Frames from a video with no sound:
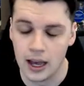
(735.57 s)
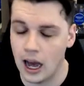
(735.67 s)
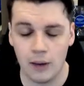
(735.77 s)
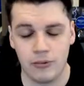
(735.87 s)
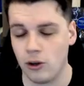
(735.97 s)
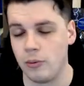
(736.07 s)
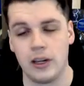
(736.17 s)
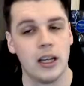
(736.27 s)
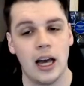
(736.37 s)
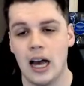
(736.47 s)
I'm fuming.
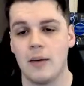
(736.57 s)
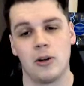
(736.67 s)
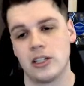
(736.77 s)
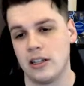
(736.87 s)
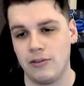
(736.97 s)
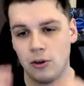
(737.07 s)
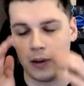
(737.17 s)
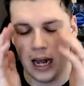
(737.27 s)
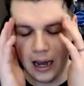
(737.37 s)
I'm honestly fuming.